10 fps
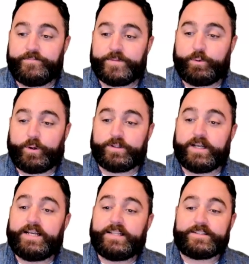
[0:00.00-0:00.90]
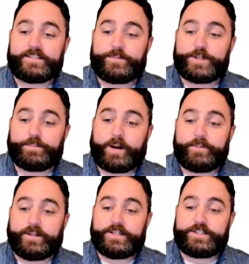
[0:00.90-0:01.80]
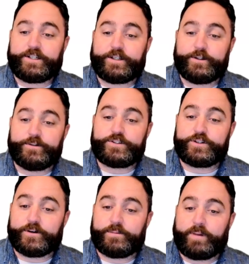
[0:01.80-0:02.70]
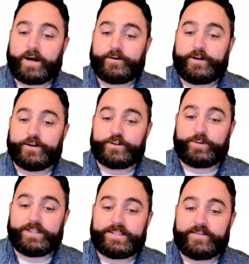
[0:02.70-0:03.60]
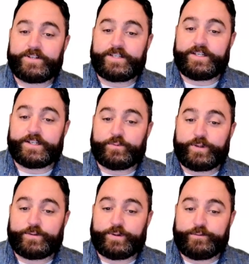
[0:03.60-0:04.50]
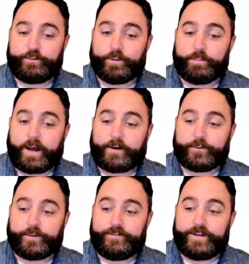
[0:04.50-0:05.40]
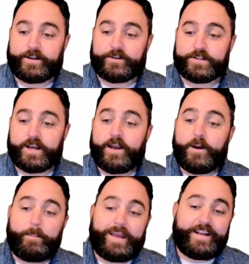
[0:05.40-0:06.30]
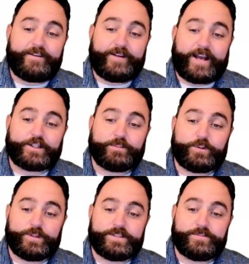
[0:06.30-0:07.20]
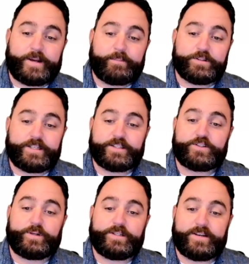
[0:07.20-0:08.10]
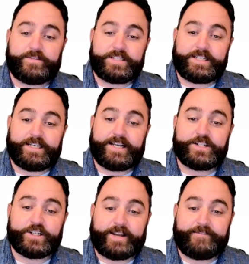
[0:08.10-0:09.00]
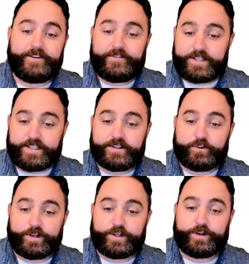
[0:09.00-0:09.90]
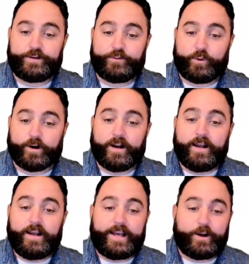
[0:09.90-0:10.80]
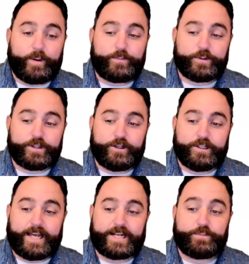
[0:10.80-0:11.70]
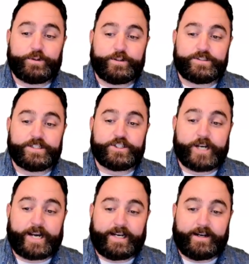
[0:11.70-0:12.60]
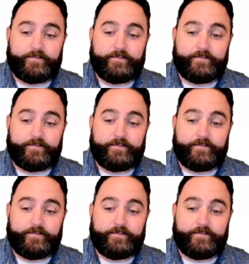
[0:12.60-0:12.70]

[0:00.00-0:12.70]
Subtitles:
Quote, the subject population includes certain model year 2017 to 2024 Model 3 vehicles manufactured between September 6, 2017 and July 15, 2024, equipped with a hood latch produced in China,